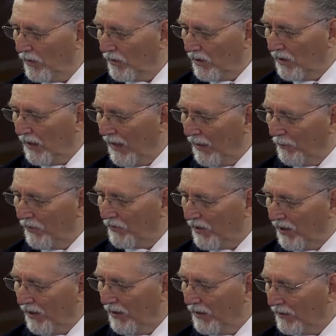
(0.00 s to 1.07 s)
the Lamb of
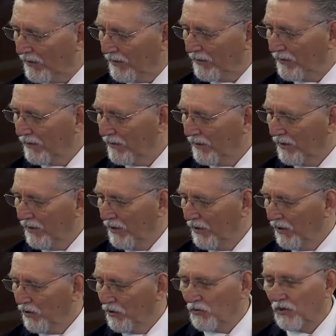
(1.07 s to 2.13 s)
God
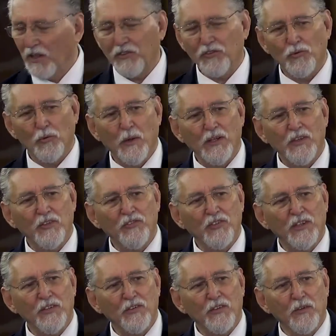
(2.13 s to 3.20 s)
who takes away the
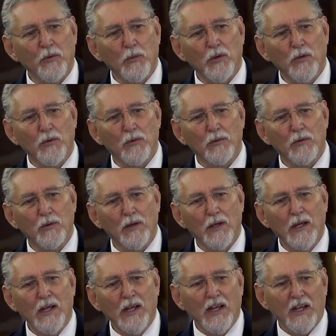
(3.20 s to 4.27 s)
sins of the world.
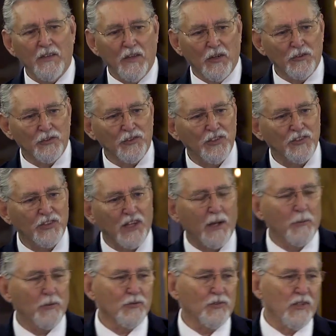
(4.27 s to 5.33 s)
And those
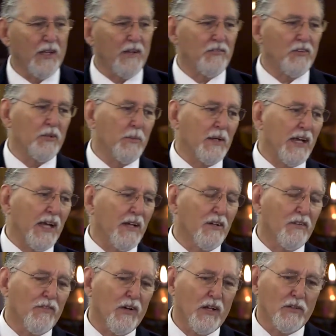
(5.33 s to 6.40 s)
disciples left and began
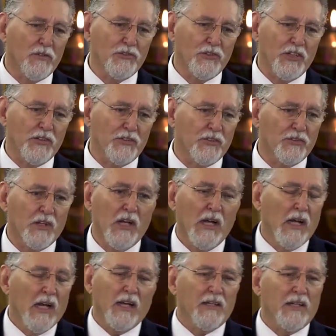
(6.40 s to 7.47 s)
to follow Jesus.
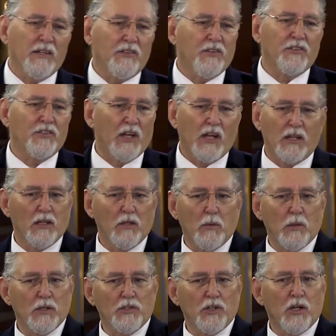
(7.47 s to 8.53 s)
And that's exactly
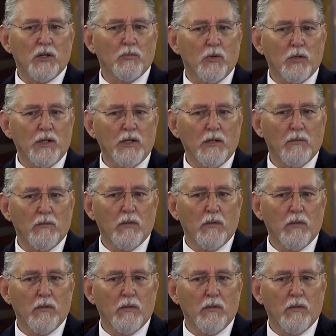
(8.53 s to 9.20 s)
what John wanted.